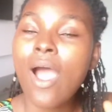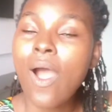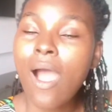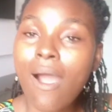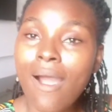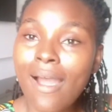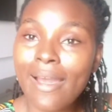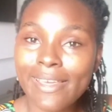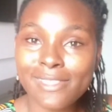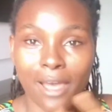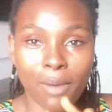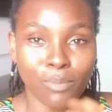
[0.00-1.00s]
Our
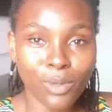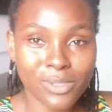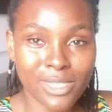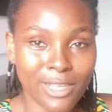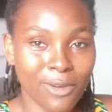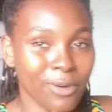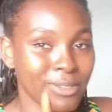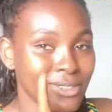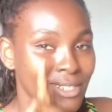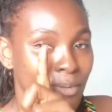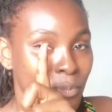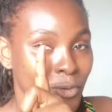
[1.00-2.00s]
eyes are mostly on
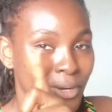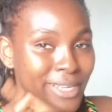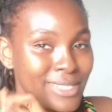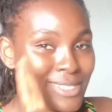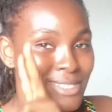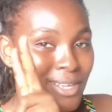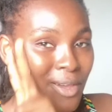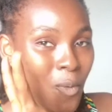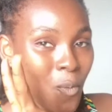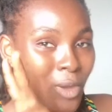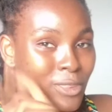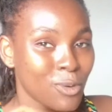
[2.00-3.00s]
Praise,
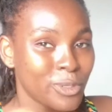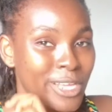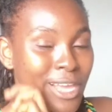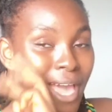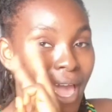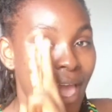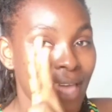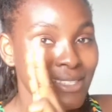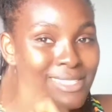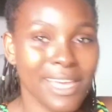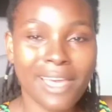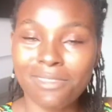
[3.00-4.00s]
Wathoni,
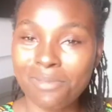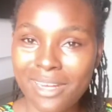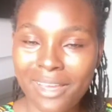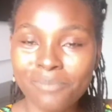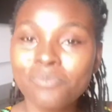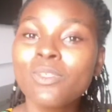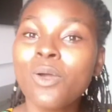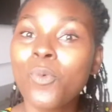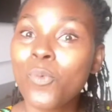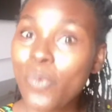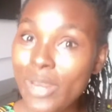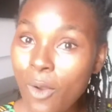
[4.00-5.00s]
and
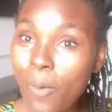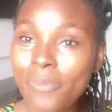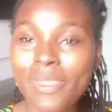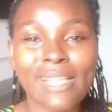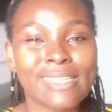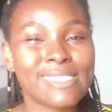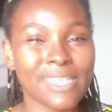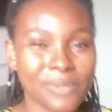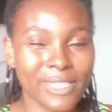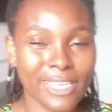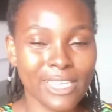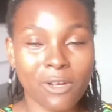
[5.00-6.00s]
Ka3na. We hope that they
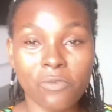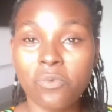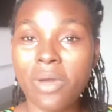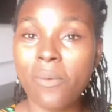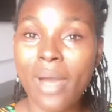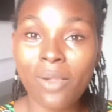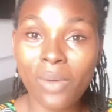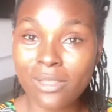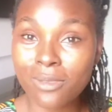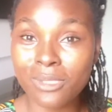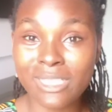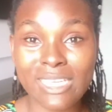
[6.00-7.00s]
will pick it up. Well, while
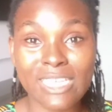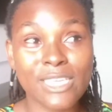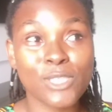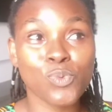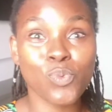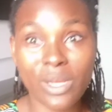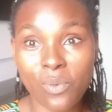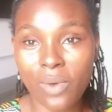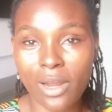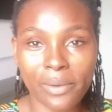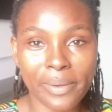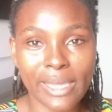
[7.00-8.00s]
Wathoni is really
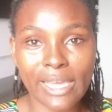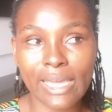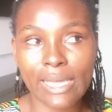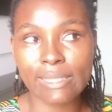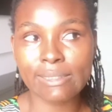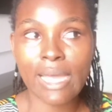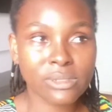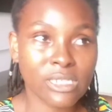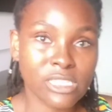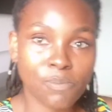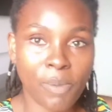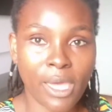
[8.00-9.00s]
wallowing in
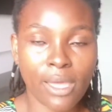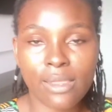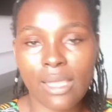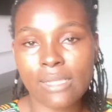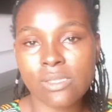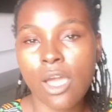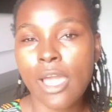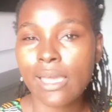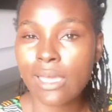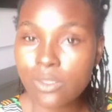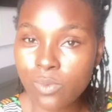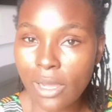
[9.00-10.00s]
despair that
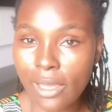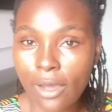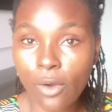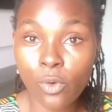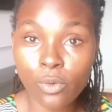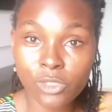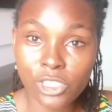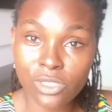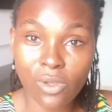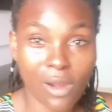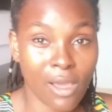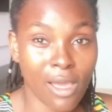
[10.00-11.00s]
Kiddwaya, whom she's
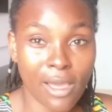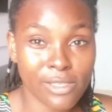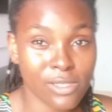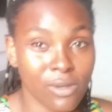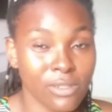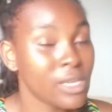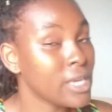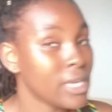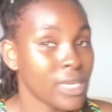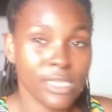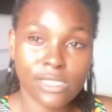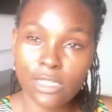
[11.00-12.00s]
got her eyes on,
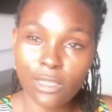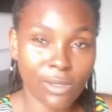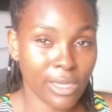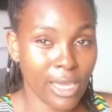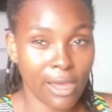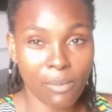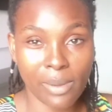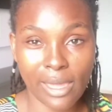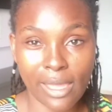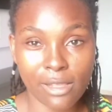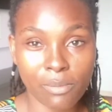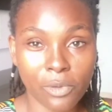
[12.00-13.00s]
isn't looking her way
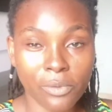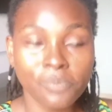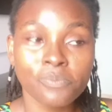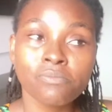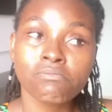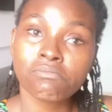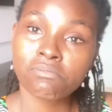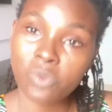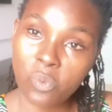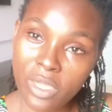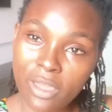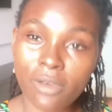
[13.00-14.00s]
anymore,
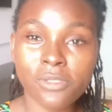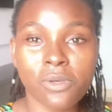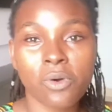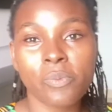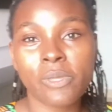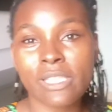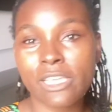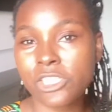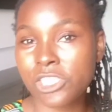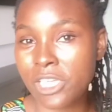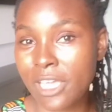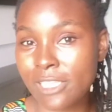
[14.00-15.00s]
we are also hoping that
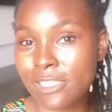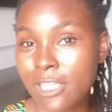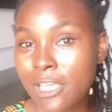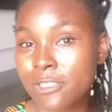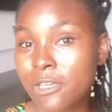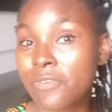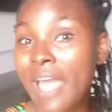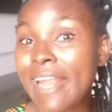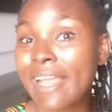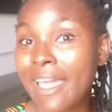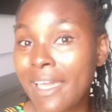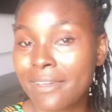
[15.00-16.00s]
she gets it kicked off. And
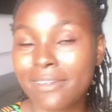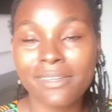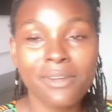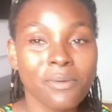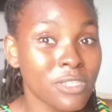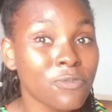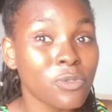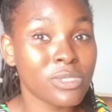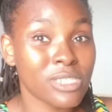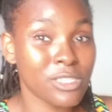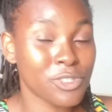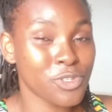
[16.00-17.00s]
hey, if you
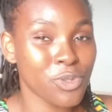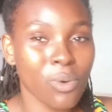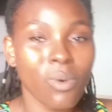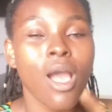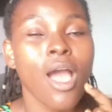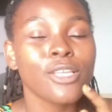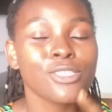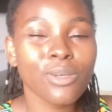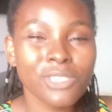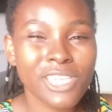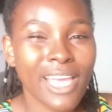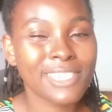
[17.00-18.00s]
didn't know,
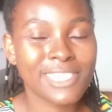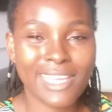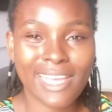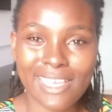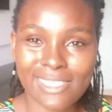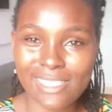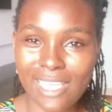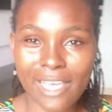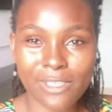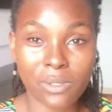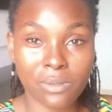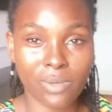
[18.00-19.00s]
Tochi actually has his
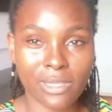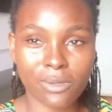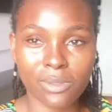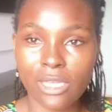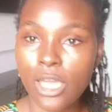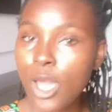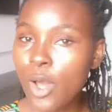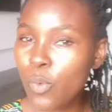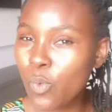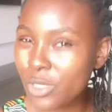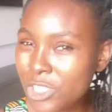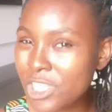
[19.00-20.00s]
eyes on Wathoni.
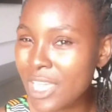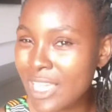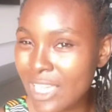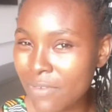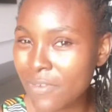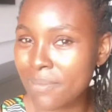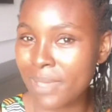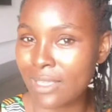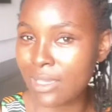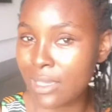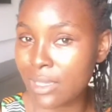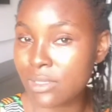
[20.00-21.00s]
Will she give him any
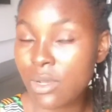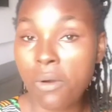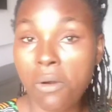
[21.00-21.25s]
heat?